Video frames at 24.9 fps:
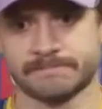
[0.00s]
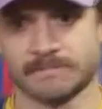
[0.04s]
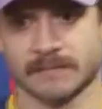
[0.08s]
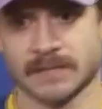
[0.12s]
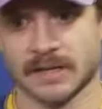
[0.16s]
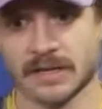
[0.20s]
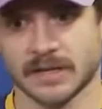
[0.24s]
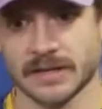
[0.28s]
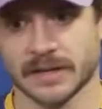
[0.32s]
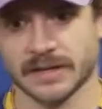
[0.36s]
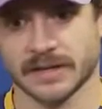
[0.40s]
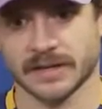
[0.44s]

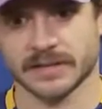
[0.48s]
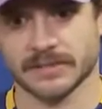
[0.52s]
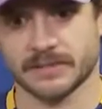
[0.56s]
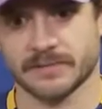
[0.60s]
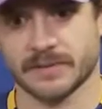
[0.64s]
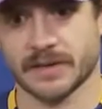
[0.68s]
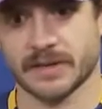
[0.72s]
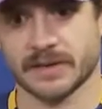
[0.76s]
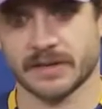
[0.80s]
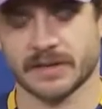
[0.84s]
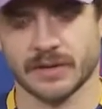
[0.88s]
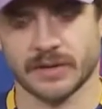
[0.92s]
think it's
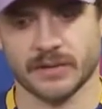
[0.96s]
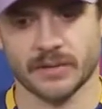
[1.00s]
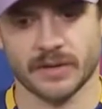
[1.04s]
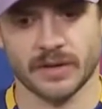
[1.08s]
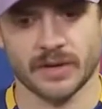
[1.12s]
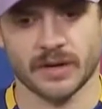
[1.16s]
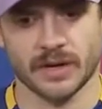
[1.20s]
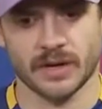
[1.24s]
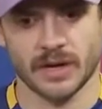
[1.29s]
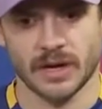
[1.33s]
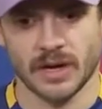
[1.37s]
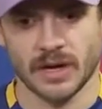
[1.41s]
big that
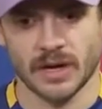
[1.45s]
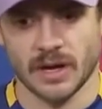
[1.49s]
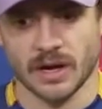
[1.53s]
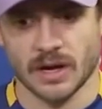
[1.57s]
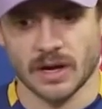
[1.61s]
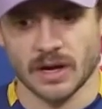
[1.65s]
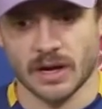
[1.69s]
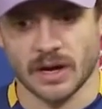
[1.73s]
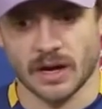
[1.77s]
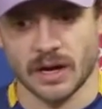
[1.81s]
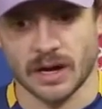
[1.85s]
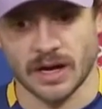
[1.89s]
we
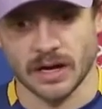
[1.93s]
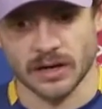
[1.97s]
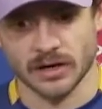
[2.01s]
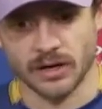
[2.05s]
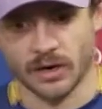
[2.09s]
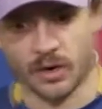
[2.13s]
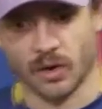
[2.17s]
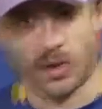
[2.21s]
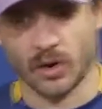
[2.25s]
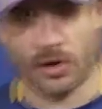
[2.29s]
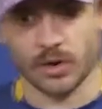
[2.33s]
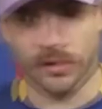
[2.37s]

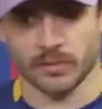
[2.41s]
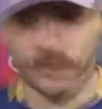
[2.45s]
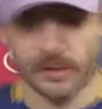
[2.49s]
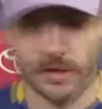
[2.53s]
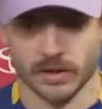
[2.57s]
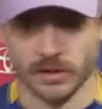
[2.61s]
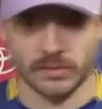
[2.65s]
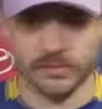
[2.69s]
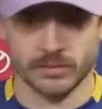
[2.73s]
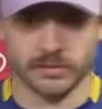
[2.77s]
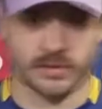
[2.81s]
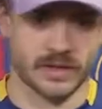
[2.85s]
go home, you
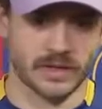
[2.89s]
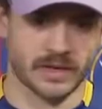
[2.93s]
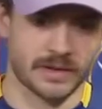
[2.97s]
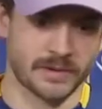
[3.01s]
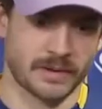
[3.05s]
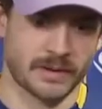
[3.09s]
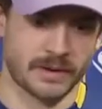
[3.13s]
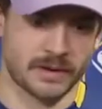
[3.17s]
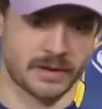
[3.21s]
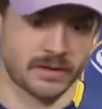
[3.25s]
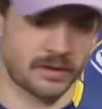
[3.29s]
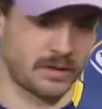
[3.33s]
know, think
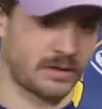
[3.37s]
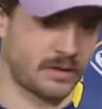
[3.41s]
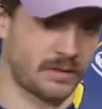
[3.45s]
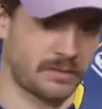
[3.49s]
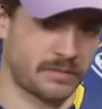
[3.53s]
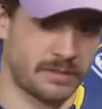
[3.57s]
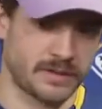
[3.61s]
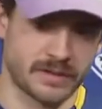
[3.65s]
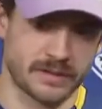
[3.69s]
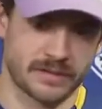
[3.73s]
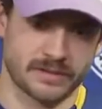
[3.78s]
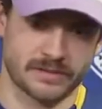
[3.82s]
about it a little
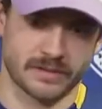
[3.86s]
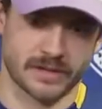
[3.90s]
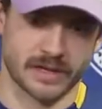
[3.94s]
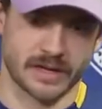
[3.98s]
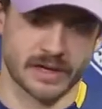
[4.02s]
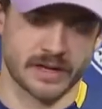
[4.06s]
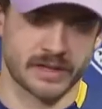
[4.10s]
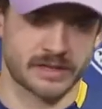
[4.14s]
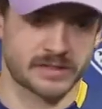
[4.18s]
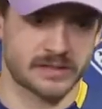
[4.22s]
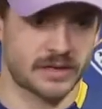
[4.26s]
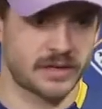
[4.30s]
bit. And
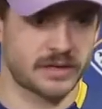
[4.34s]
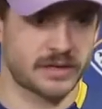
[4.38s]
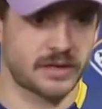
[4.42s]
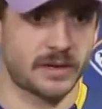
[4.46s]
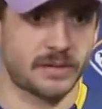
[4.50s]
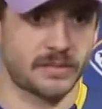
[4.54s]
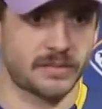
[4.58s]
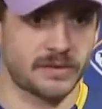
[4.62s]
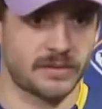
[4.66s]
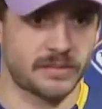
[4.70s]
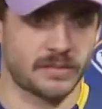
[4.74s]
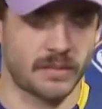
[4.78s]
like I said,
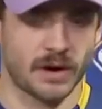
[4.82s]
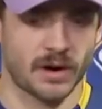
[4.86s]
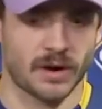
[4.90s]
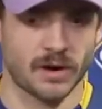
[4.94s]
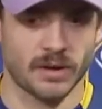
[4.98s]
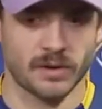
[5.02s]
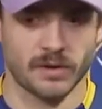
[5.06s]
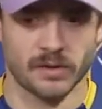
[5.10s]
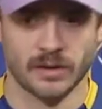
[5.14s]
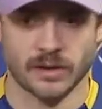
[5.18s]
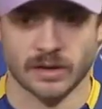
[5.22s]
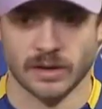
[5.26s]
come
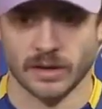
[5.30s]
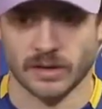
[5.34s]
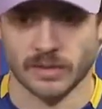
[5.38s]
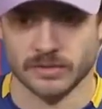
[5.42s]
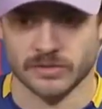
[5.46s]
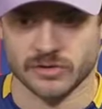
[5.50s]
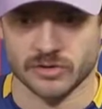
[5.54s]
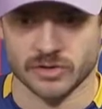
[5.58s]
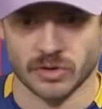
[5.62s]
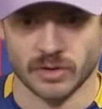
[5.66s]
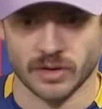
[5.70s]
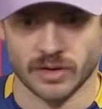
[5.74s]
tomorrow. I'm
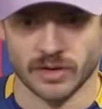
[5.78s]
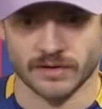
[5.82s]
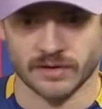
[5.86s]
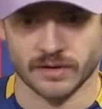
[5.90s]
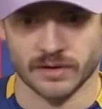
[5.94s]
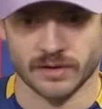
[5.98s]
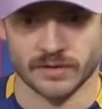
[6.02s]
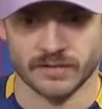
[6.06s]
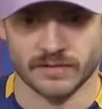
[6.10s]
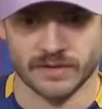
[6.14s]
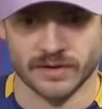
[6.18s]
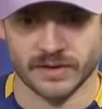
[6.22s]
sure we'll have a
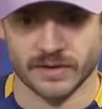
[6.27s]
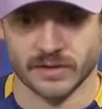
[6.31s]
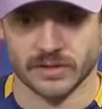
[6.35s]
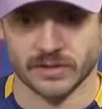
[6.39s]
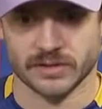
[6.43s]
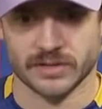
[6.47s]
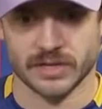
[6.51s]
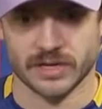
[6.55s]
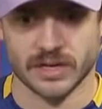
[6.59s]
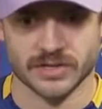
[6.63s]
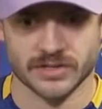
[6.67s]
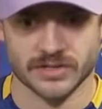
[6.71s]
good video
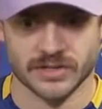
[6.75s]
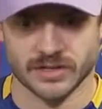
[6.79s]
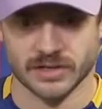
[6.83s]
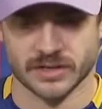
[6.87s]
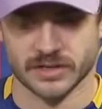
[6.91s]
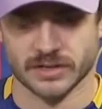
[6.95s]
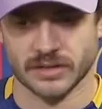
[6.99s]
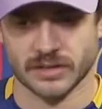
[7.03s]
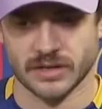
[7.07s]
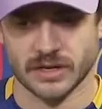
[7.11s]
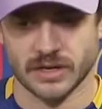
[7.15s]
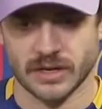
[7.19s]
session
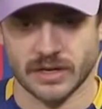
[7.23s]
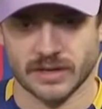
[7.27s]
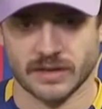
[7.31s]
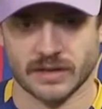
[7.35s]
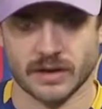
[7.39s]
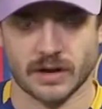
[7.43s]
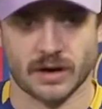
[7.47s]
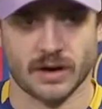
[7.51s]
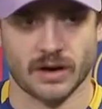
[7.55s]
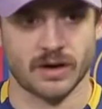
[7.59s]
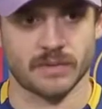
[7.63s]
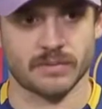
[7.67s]
and
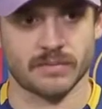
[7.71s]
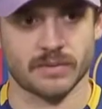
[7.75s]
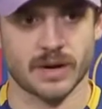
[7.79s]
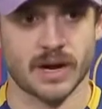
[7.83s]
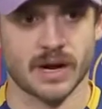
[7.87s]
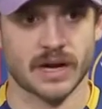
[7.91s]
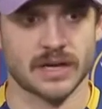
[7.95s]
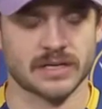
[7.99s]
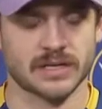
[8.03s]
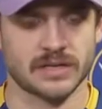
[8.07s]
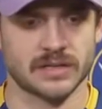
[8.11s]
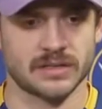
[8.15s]
then a hard
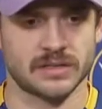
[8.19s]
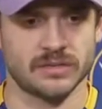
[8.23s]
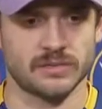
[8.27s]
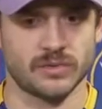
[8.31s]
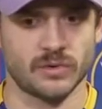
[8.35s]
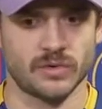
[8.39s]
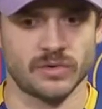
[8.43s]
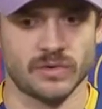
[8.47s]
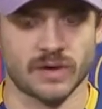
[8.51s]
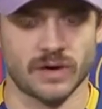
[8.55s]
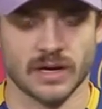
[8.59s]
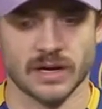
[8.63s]
practice and
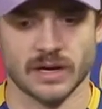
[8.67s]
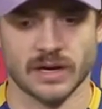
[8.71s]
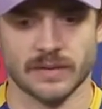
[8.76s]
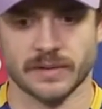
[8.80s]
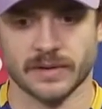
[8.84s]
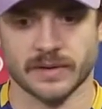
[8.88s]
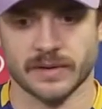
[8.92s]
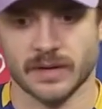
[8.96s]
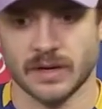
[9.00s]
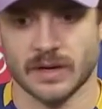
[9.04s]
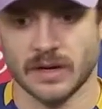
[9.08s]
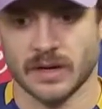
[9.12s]
move on. I
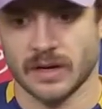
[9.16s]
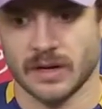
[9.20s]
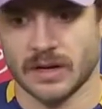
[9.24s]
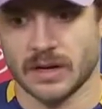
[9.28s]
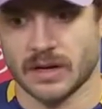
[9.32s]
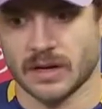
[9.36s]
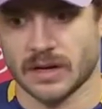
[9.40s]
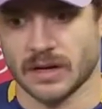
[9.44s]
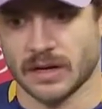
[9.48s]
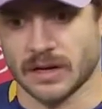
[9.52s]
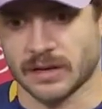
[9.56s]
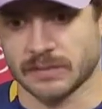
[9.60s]

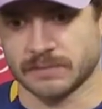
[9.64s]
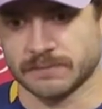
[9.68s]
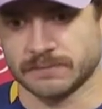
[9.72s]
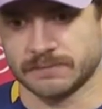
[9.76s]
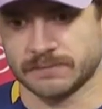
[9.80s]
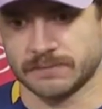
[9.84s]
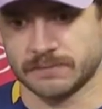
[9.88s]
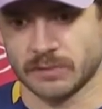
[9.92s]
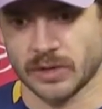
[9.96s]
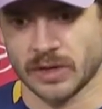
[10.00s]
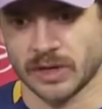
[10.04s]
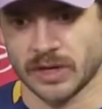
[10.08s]
mean,
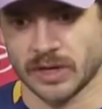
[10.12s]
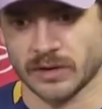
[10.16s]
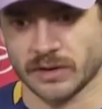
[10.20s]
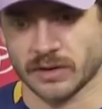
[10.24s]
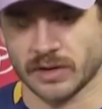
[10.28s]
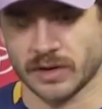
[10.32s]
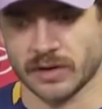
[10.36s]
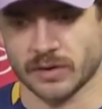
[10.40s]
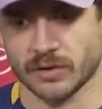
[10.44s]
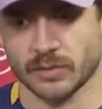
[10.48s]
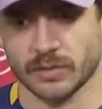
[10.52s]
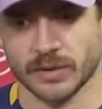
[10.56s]
we got a
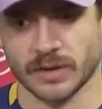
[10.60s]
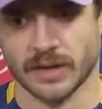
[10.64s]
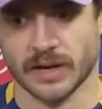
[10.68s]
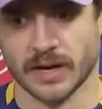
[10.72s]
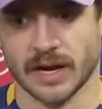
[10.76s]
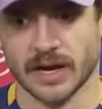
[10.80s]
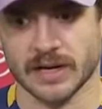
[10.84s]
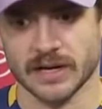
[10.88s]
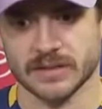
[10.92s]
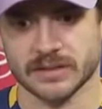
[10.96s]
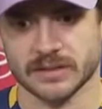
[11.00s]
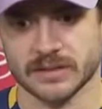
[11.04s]
great group of
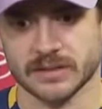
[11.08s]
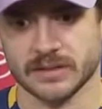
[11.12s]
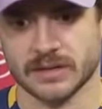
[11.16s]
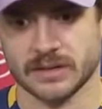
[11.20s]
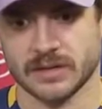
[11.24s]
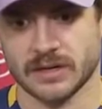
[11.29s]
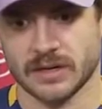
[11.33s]
guys, and